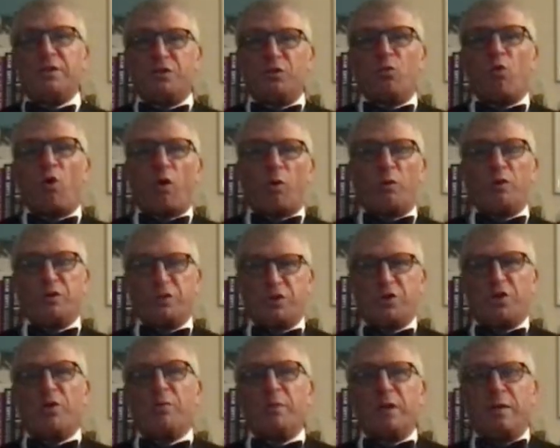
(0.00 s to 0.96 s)
to war with
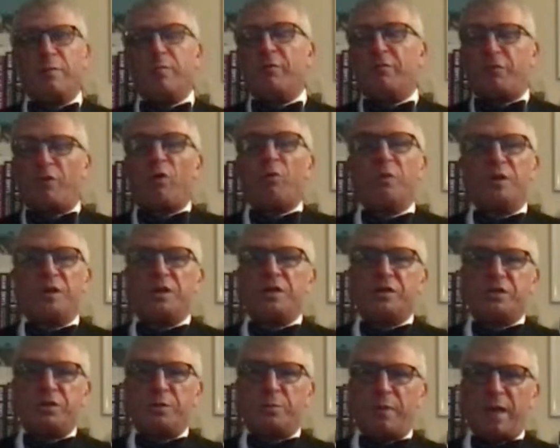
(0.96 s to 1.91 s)
Germany before we
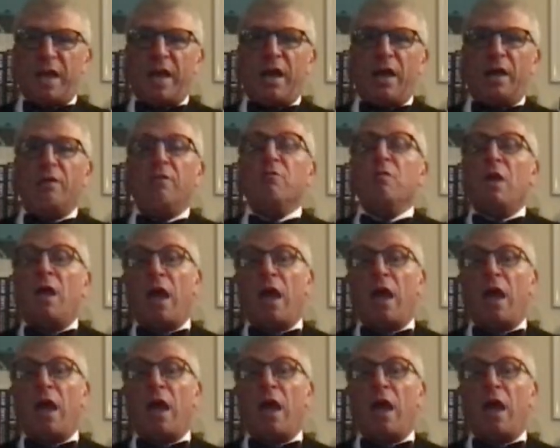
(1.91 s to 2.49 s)
did Japan,